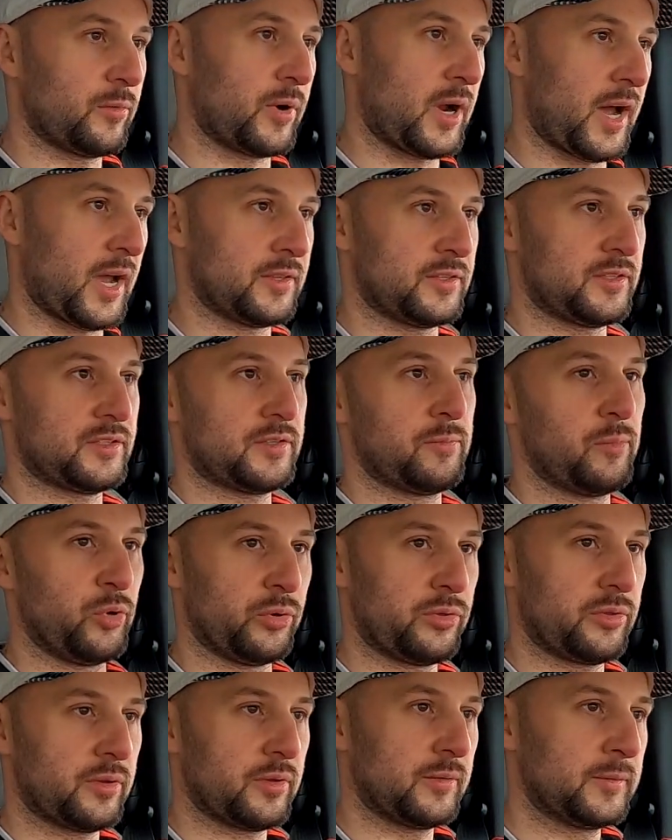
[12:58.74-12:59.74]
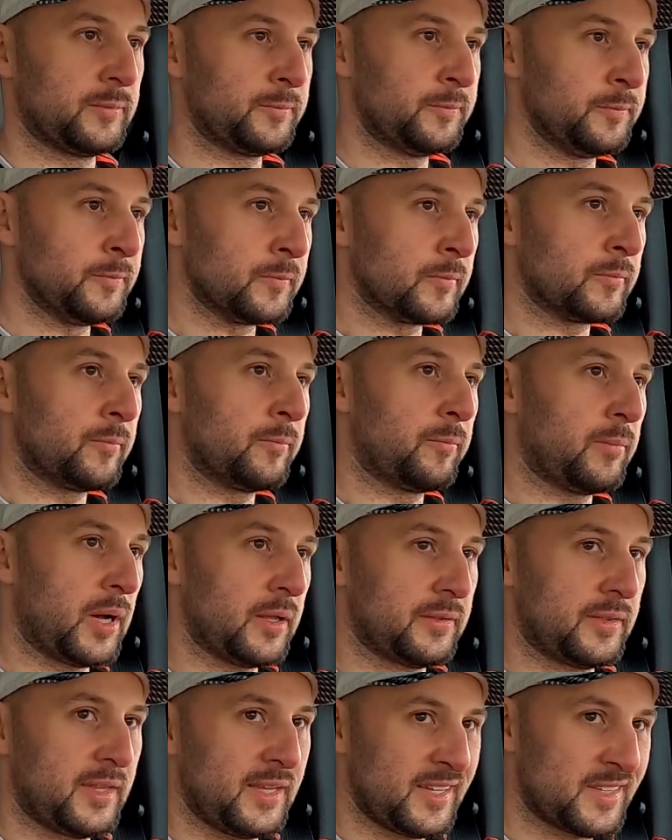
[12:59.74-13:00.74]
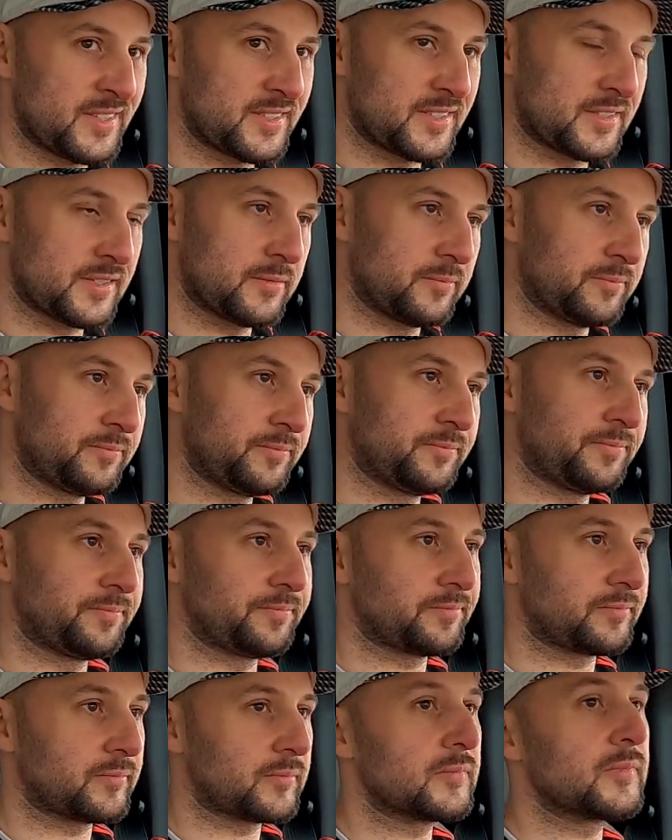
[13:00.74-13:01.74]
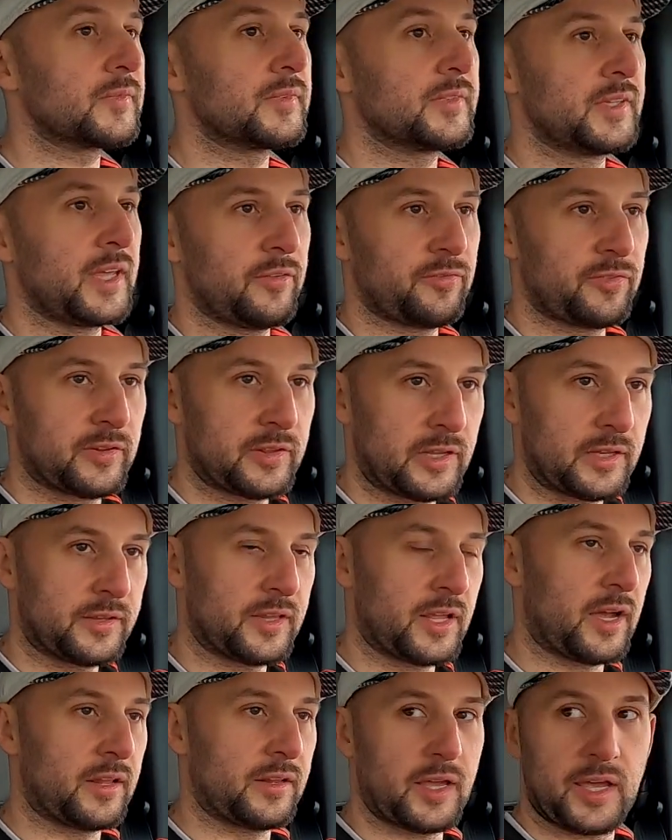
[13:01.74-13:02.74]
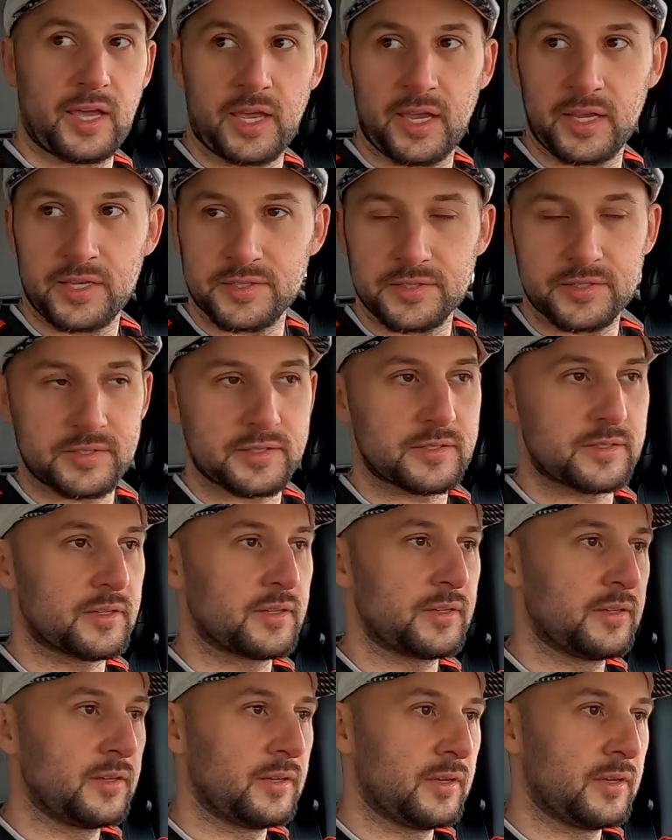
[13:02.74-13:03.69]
ride smooth. But this definitely not as